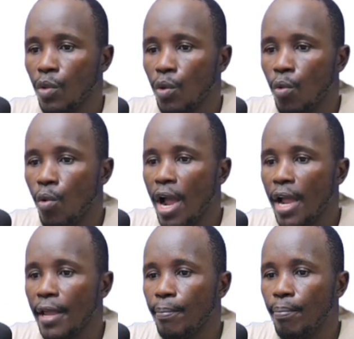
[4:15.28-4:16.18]

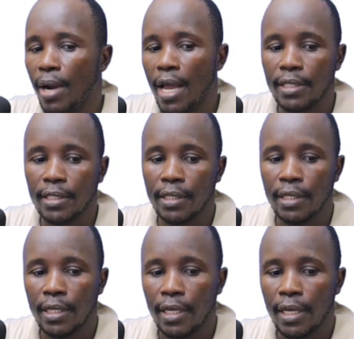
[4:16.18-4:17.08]
Y plus
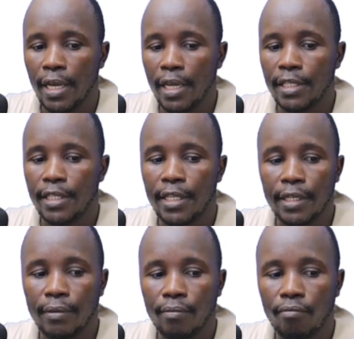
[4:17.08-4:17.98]

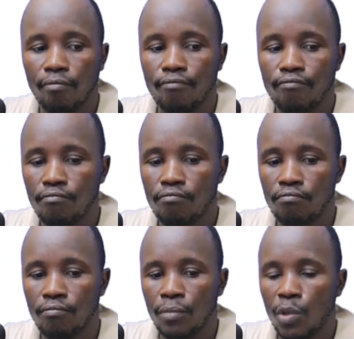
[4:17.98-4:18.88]
s3.
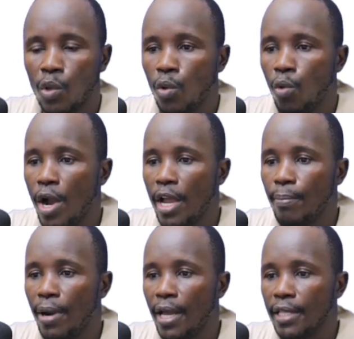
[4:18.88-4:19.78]
Y
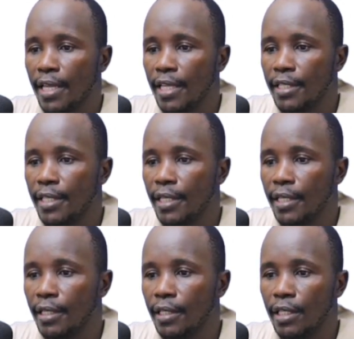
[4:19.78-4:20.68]
plus
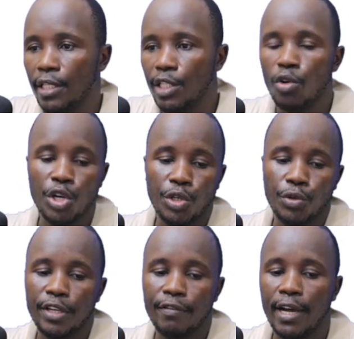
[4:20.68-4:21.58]
s3 is going to
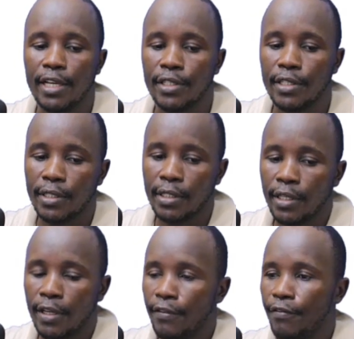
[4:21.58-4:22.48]
give us
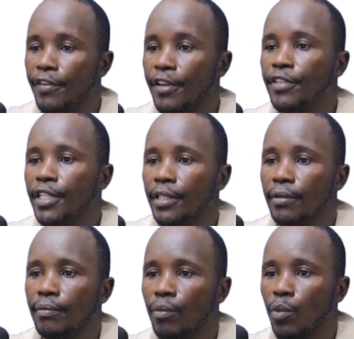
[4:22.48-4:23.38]
50.
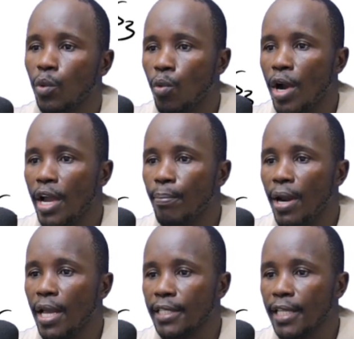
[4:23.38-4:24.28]
Y
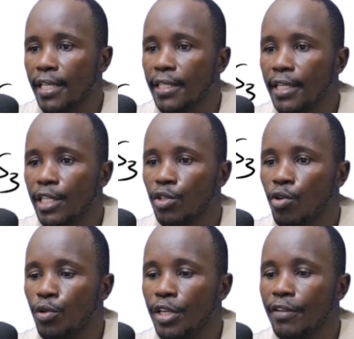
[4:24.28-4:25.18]
plus s3 is
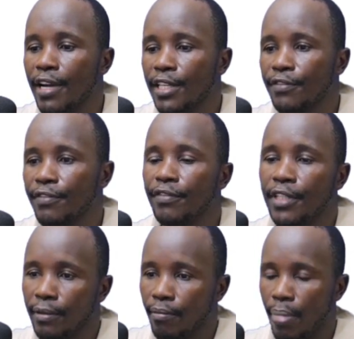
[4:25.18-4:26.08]
going to give us 50.